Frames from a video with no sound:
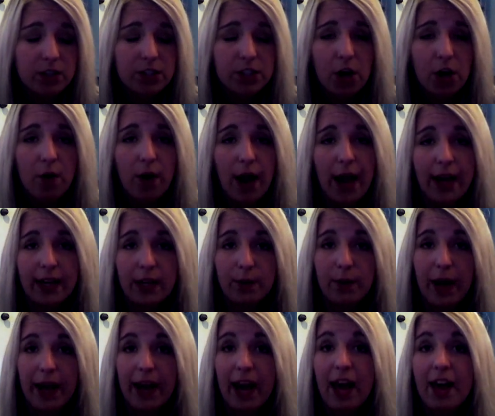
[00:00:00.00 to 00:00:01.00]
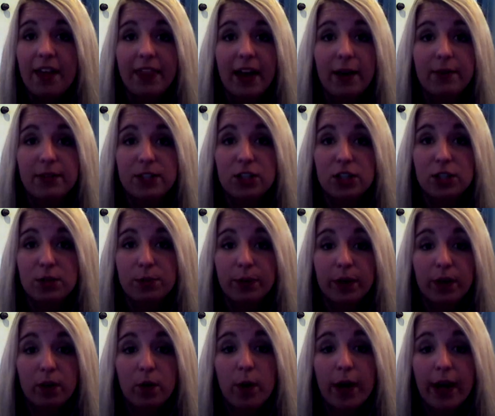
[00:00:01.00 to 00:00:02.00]
So anyway, that was just
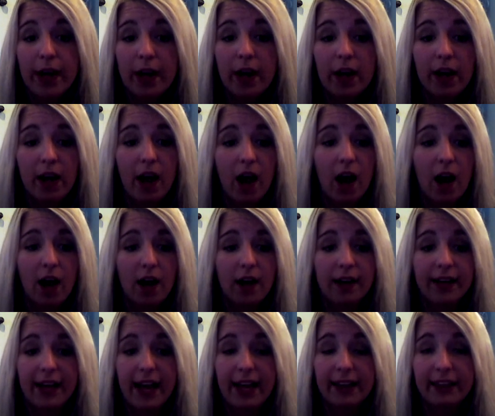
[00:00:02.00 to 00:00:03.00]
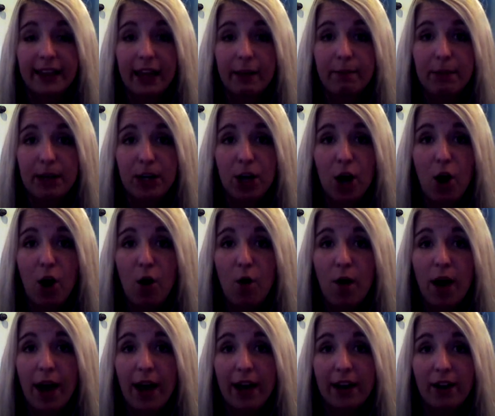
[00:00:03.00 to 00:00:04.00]
real quick. Again, let me
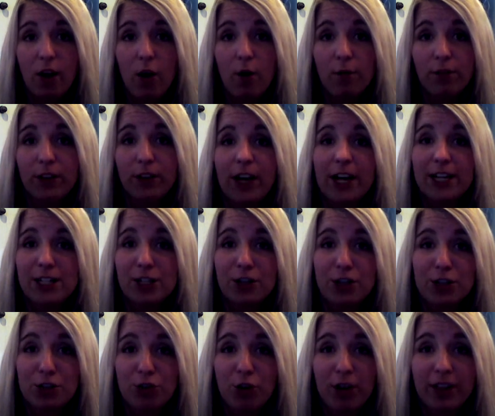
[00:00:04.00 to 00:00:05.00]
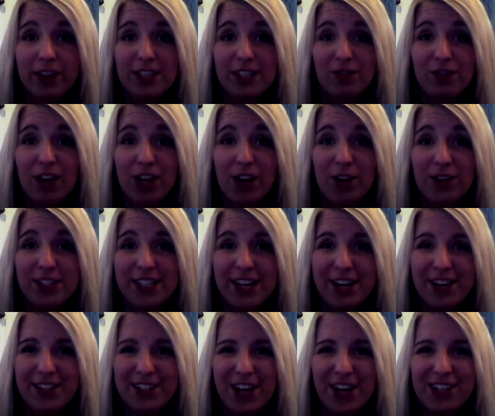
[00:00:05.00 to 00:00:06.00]
know, and hopefully you guys are enjoying these videos,
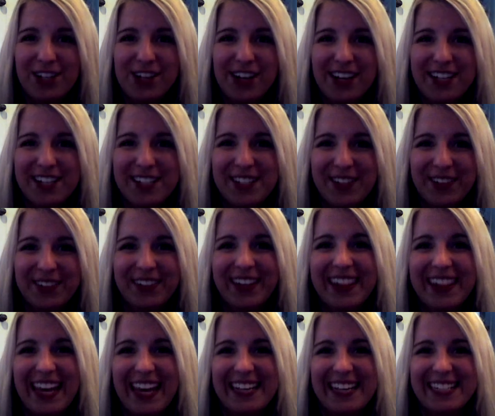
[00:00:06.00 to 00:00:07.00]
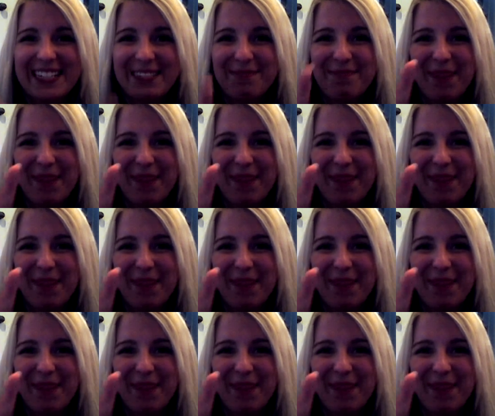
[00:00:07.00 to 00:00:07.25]
and I'll talk to you guys soon. Thanks.